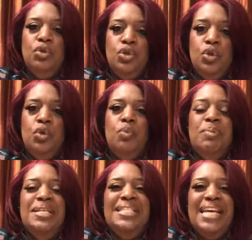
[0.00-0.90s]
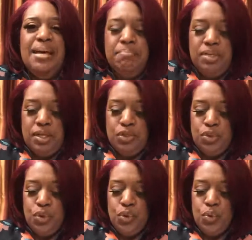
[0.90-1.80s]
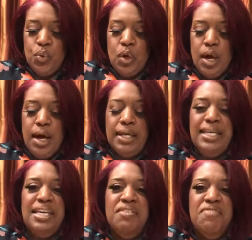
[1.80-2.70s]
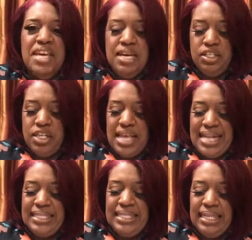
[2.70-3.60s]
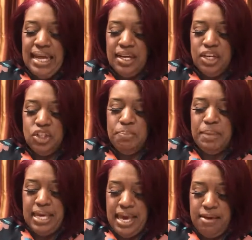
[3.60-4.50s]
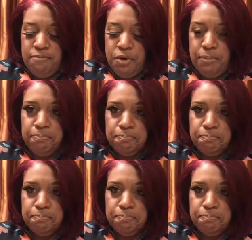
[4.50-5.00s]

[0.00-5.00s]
to be tempted to give in to that sluggish behavior.